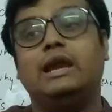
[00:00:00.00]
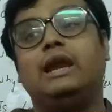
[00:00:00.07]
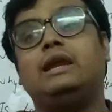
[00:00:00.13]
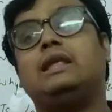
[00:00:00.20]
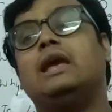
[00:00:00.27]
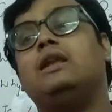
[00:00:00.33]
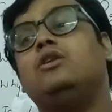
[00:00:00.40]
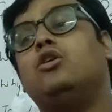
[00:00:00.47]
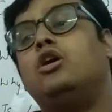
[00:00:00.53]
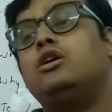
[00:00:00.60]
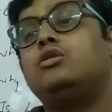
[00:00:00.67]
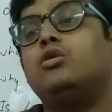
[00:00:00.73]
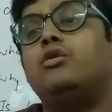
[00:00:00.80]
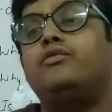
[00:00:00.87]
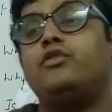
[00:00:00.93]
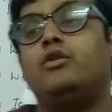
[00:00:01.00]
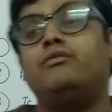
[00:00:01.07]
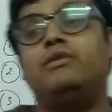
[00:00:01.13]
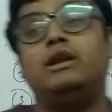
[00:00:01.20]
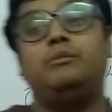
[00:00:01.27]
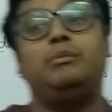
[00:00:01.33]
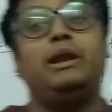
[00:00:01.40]
It cannot go from
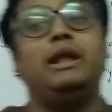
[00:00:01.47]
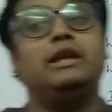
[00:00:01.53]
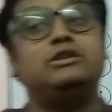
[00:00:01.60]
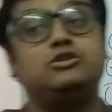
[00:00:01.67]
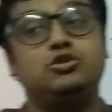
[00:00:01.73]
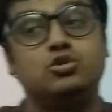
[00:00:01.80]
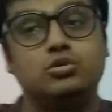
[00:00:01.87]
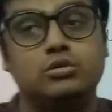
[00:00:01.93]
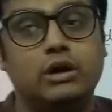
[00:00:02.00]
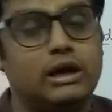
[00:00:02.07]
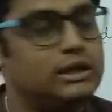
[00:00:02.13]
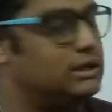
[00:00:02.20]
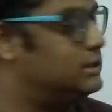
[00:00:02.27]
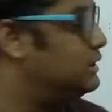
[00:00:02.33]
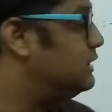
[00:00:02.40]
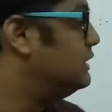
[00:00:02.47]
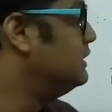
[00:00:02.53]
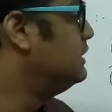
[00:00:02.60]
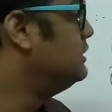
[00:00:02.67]
one place to another.